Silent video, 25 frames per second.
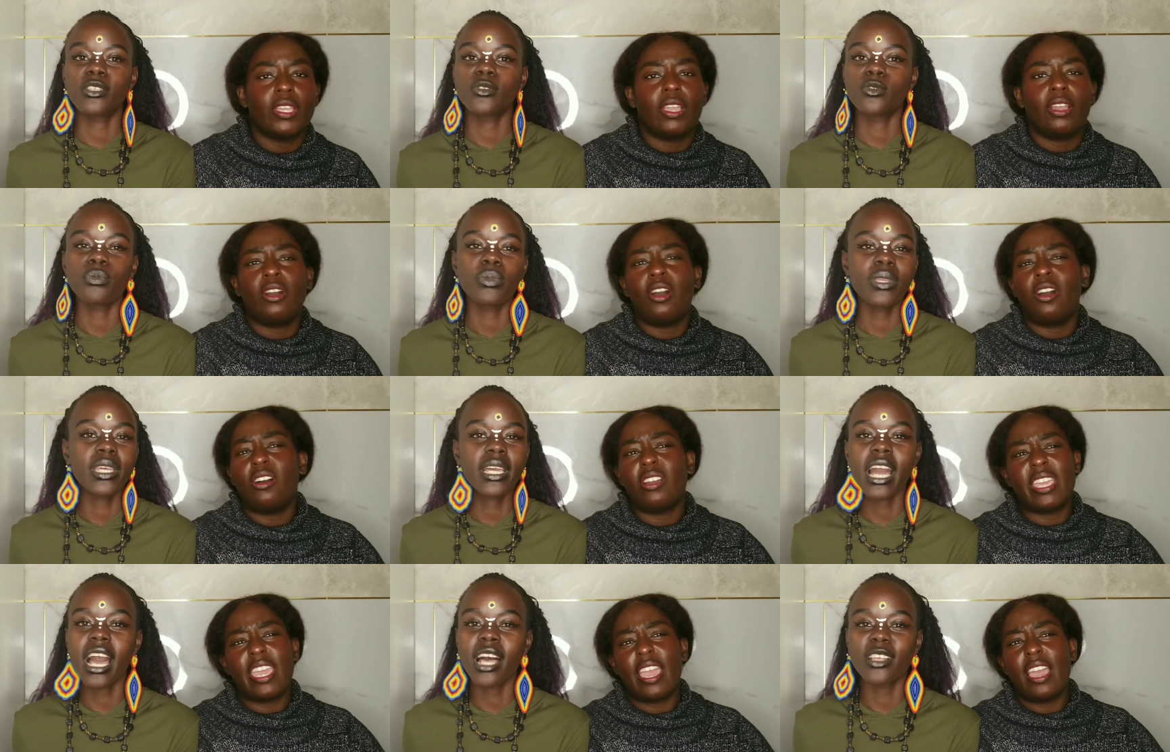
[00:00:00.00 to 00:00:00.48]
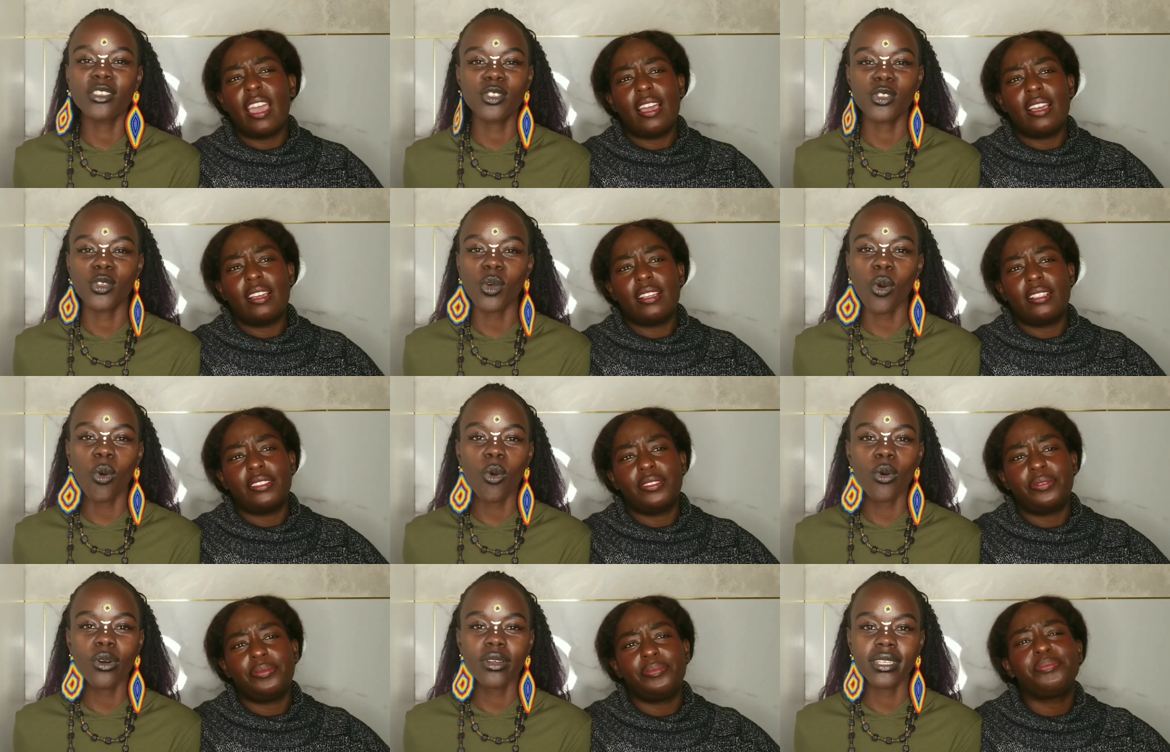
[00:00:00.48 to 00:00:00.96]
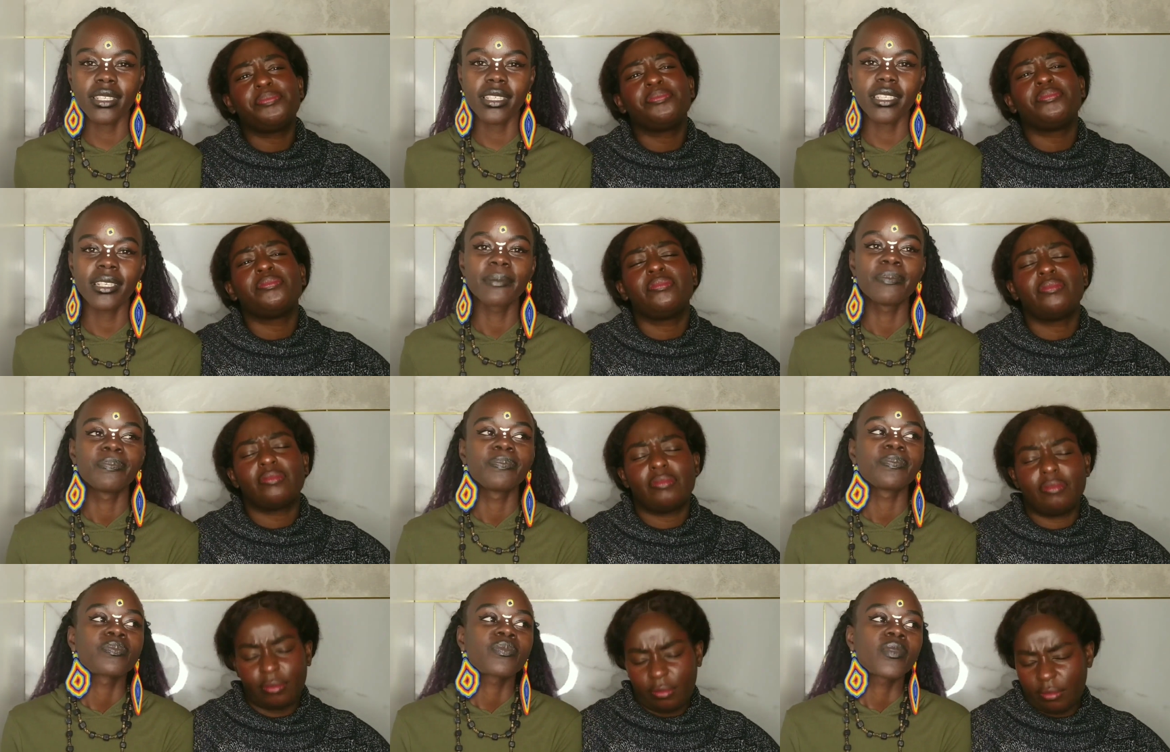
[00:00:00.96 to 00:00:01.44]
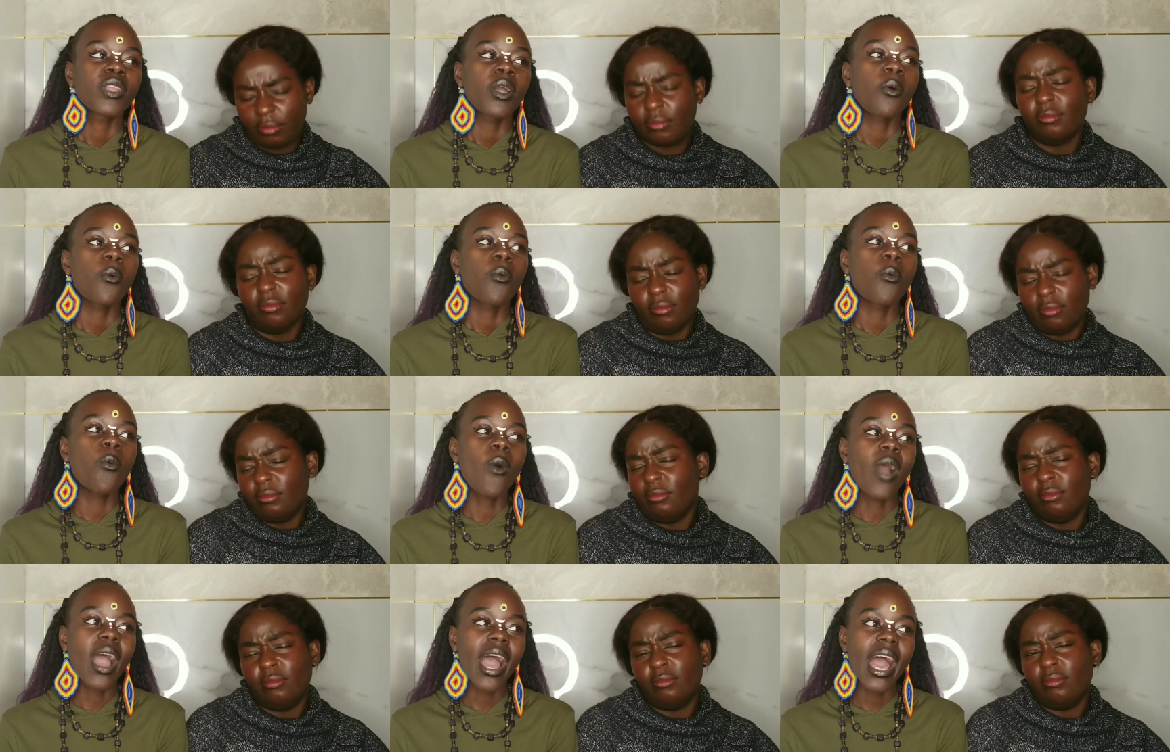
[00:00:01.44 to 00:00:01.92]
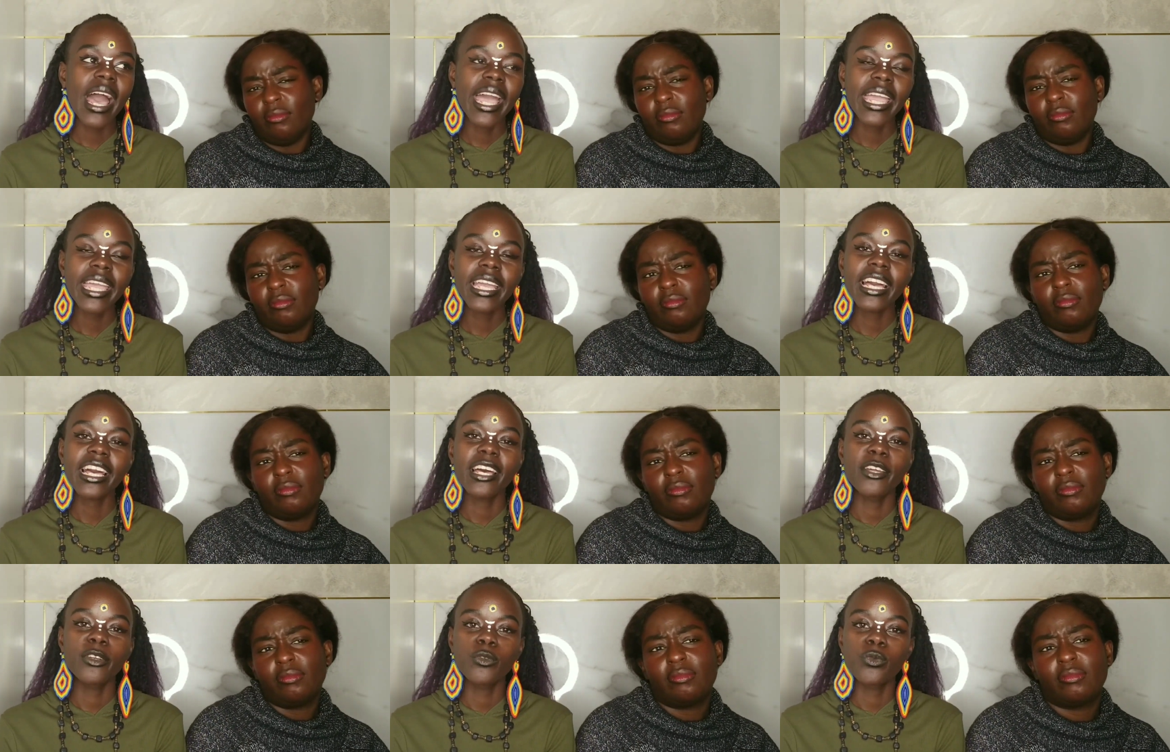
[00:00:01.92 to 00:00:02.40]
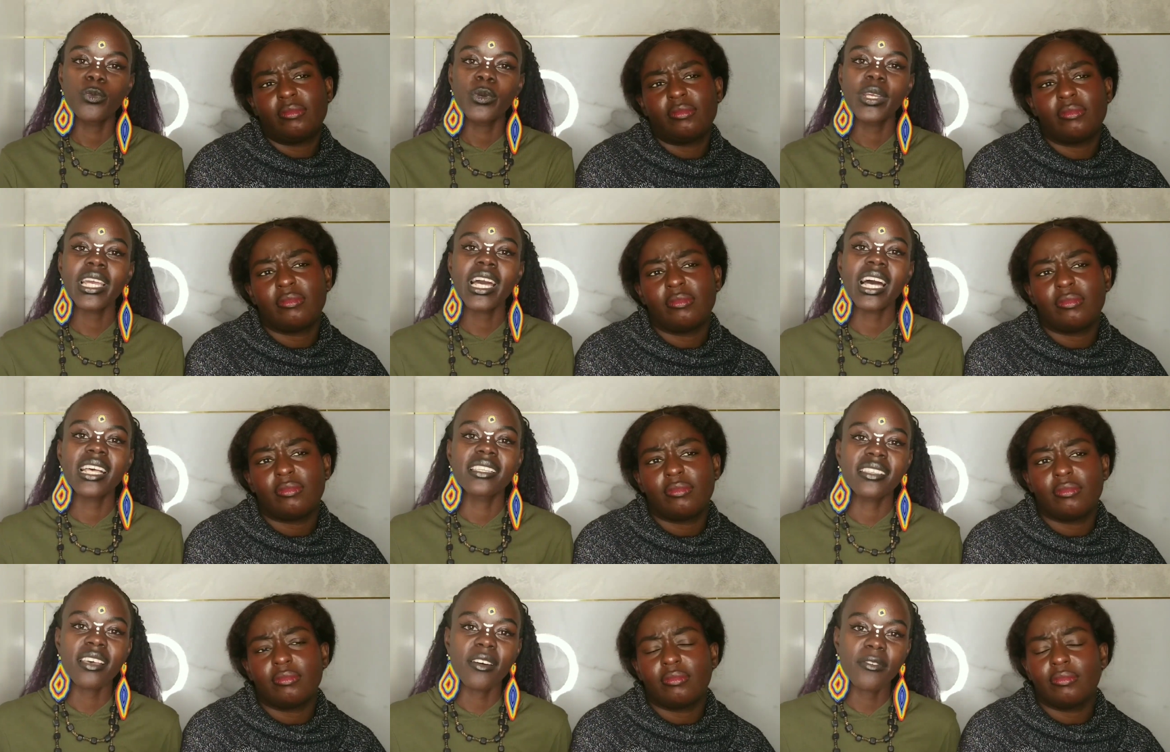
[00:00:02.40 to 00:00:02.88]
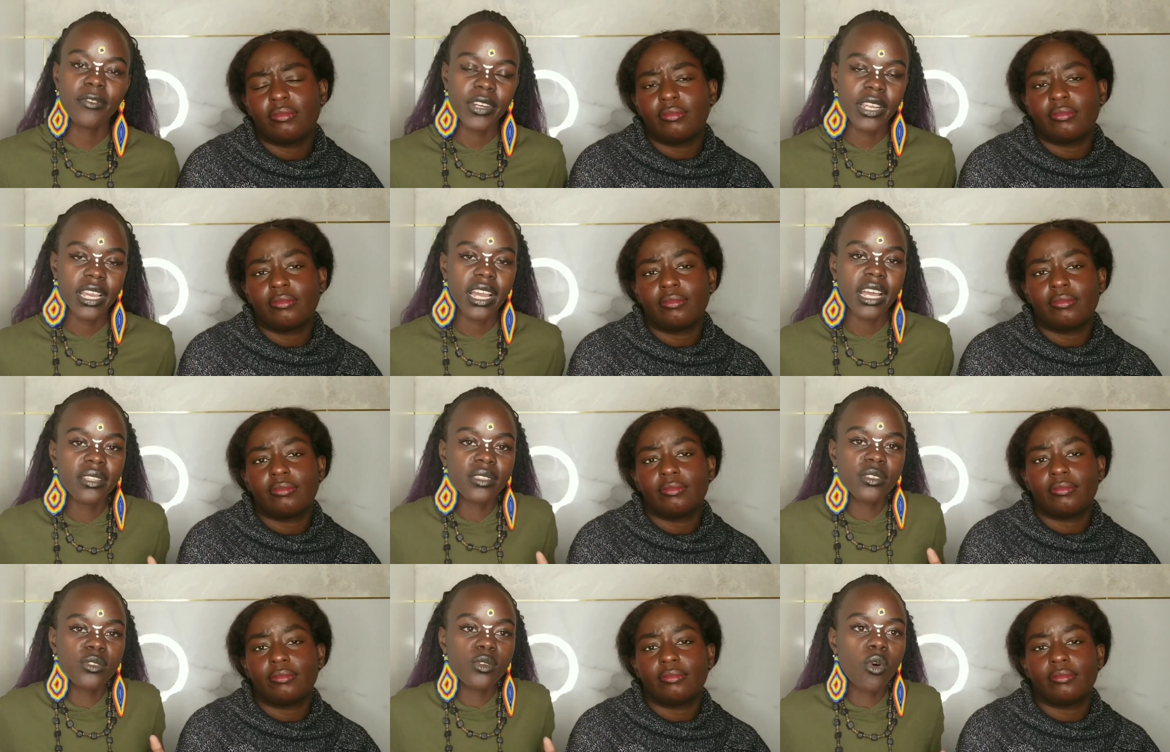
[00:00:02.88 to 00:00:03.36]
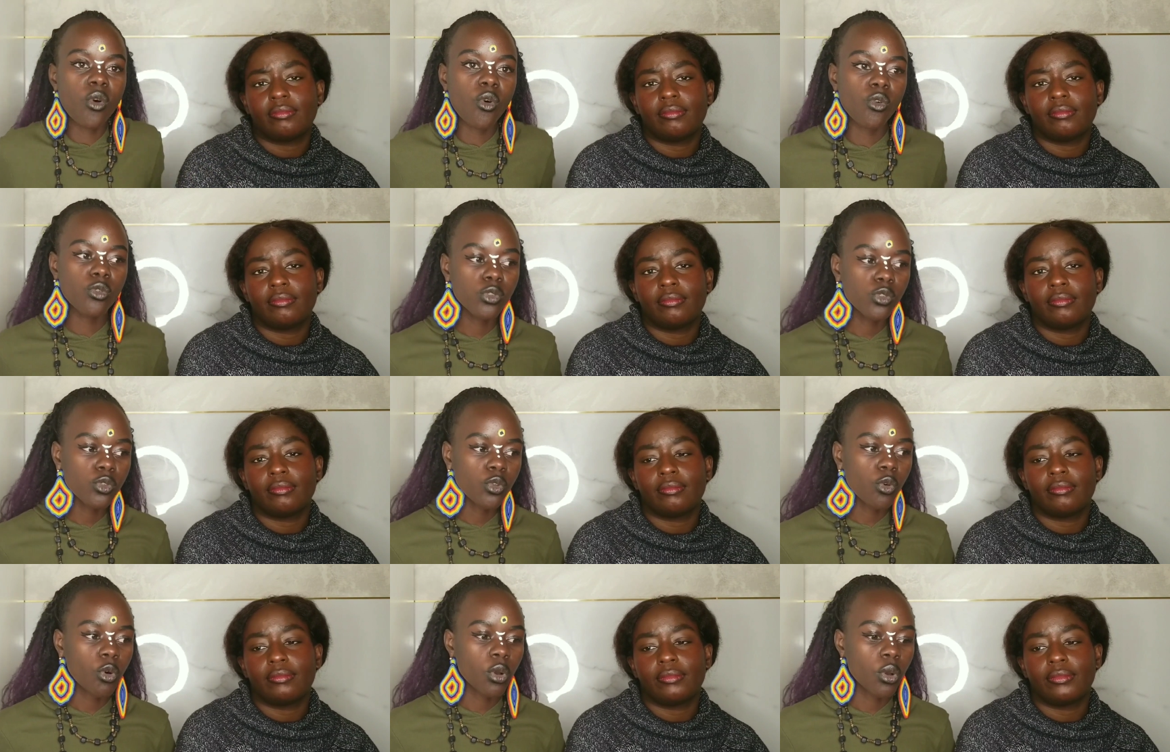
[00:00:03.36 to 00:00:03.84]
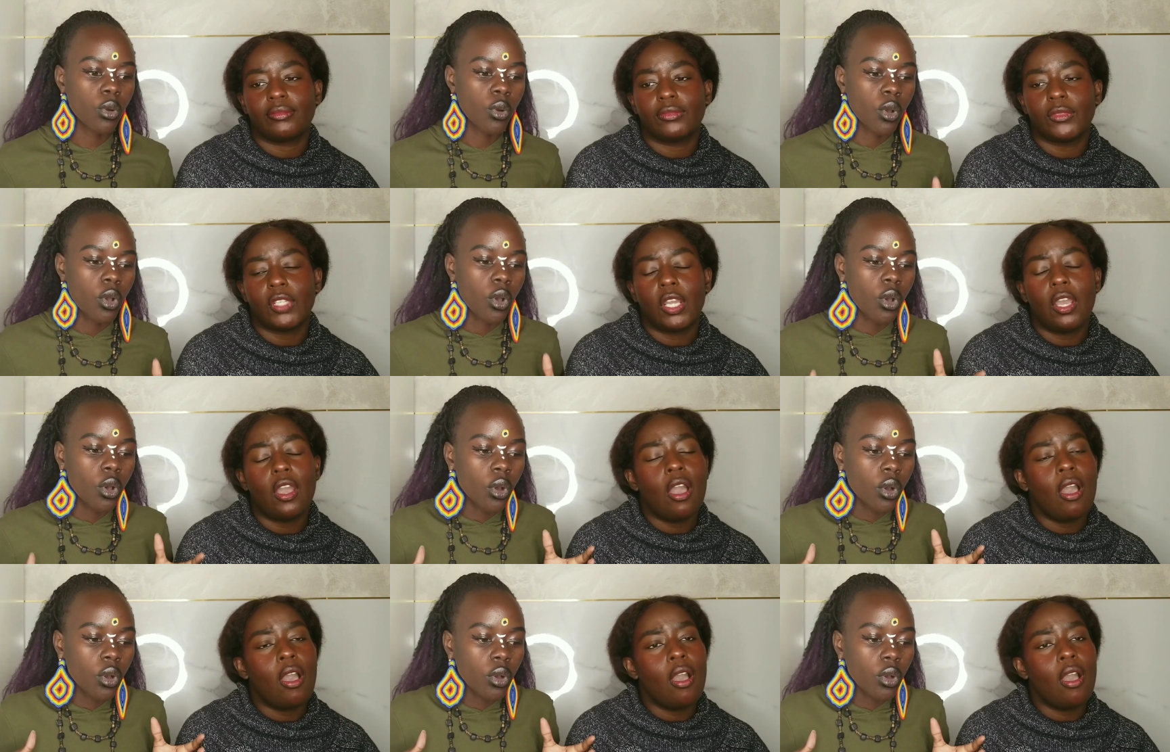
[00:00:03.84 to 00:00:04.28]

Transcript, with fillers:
Speaker 1: to be cancelled. why can't we as Africans also